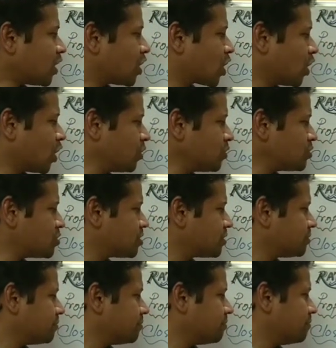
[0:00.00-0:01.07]
Closed
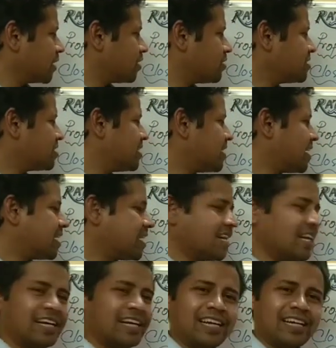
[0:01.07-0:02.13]
because they are
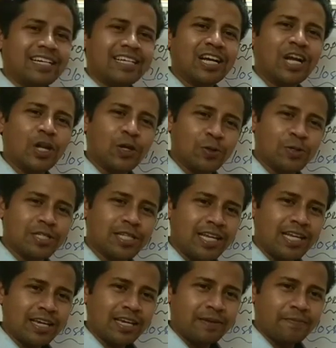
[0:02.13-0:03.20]
related
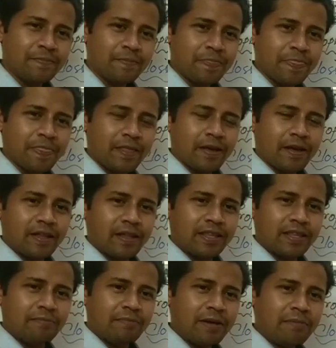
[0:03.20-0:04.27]
closely.
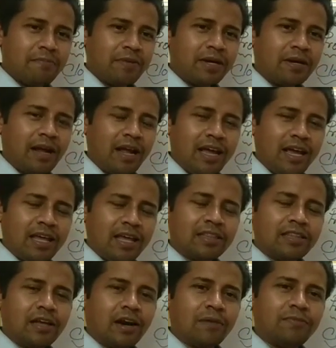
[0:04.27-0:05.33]
The member
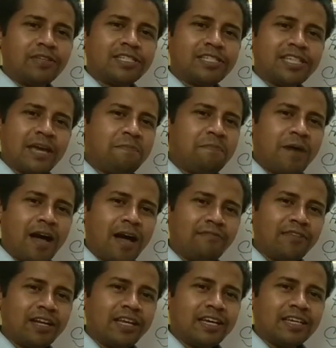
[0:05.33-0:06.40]
of the same
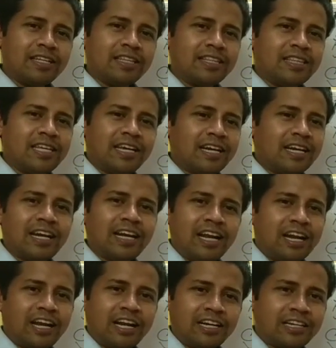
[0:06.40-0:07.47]
family, they are
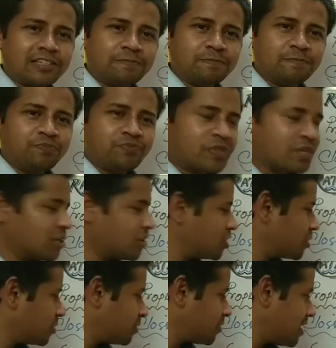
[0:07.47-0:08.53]
related.
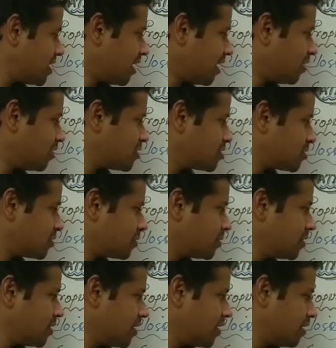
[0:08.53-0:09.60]
So here also,
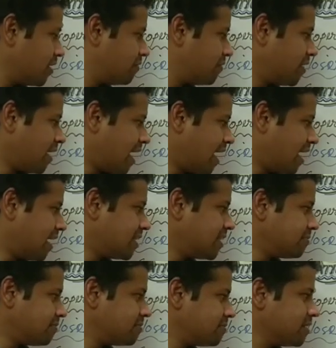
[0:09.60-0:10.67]
if we add
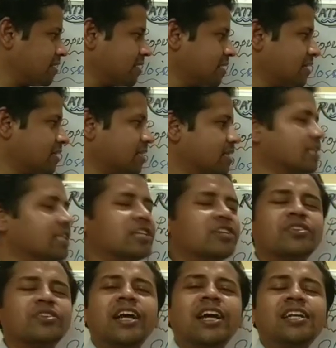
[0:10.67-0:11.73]
them, you
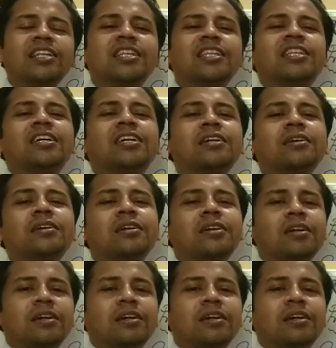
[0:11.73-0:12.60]
get the third